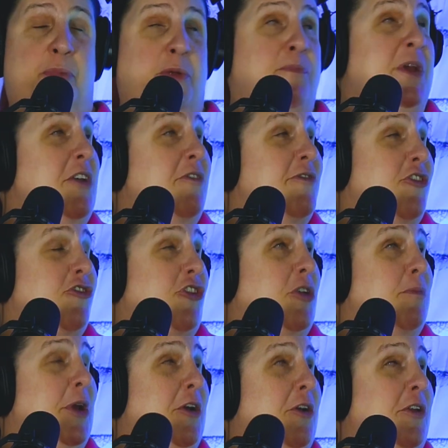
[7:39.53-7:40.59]
but being visually
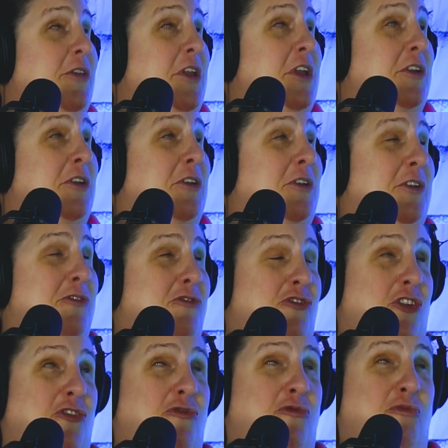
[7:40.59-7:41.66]
impaired and then
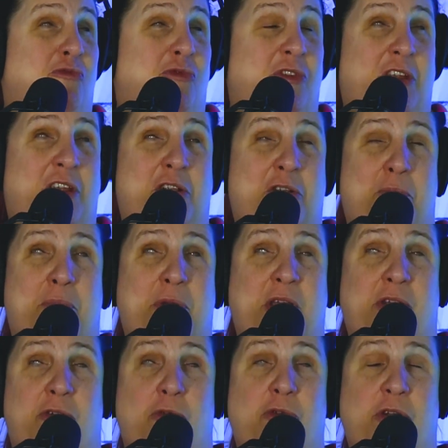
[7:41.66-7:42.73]
just, you know,
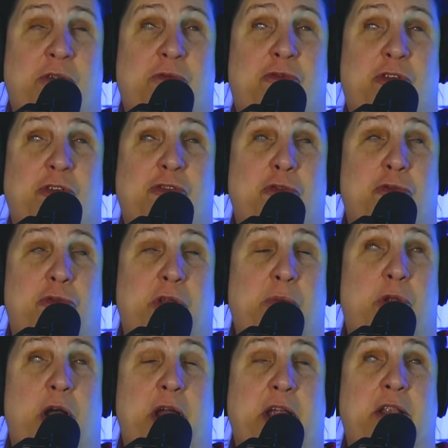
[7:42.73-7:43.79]
going to totally
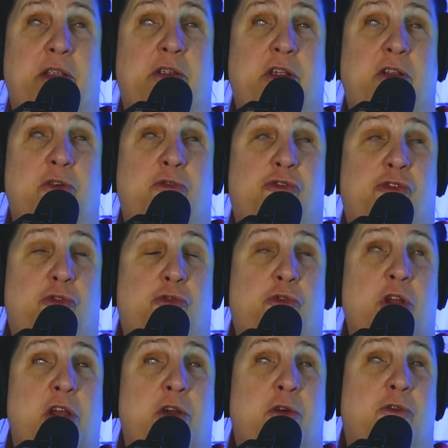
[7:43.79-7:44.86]
blind, you know, so
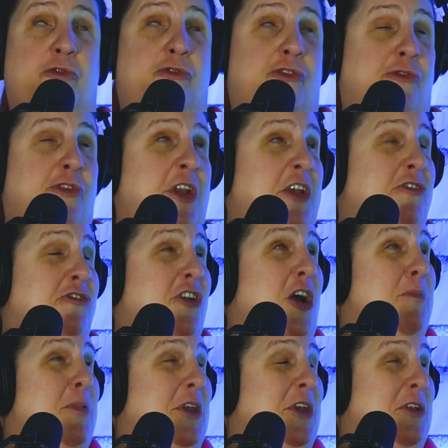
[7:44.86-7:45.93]
today's
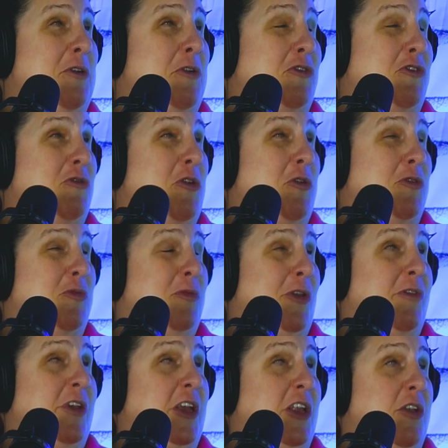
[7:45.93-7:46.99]
topic, you know, as you know, is
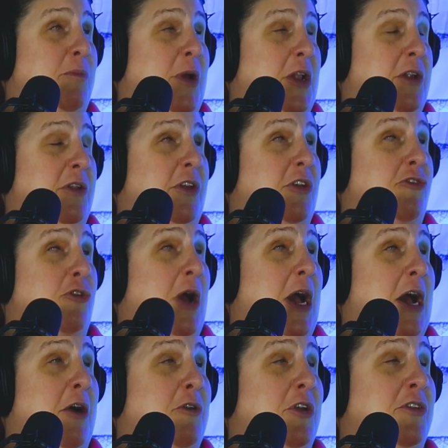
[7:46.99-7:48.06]
living independently. So
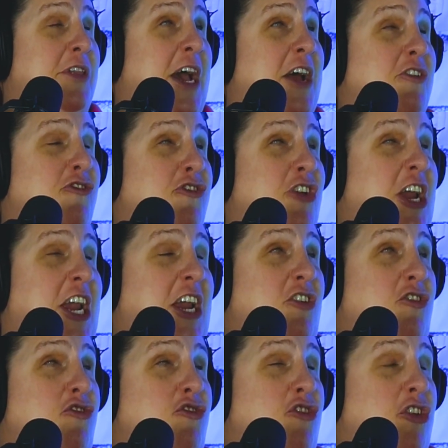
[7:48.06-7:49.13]
how did that
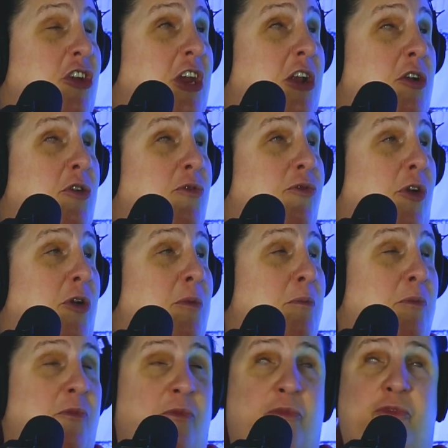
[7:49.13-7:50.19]
change, you know,
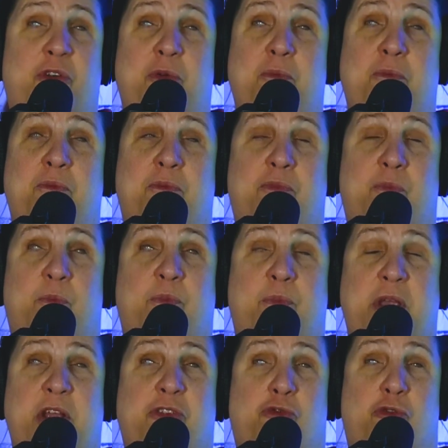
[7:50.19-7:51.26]
from
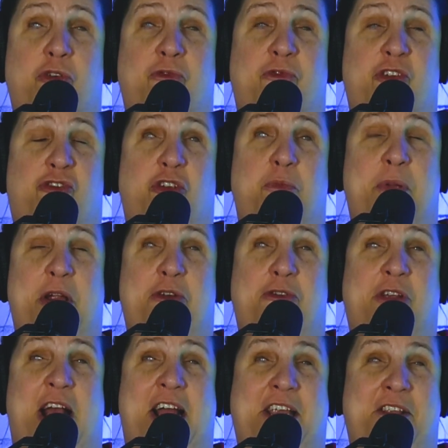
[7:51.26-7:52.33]
being sort of visually impaired
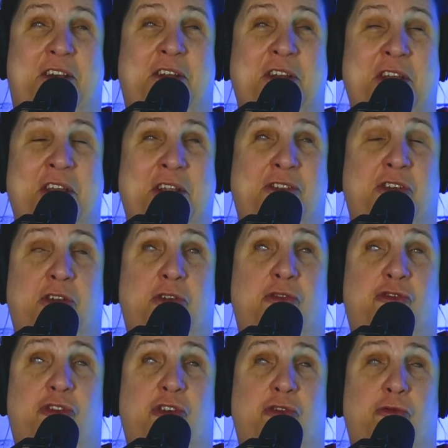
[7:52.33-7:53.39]
kinda to
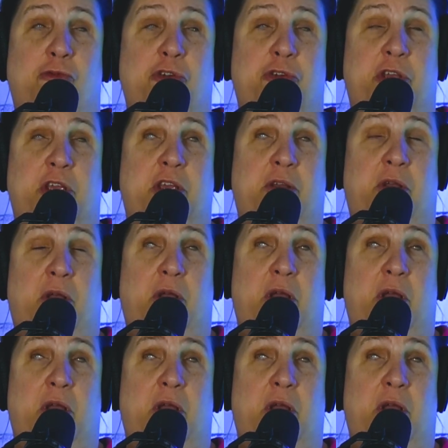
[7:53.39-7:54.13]
really,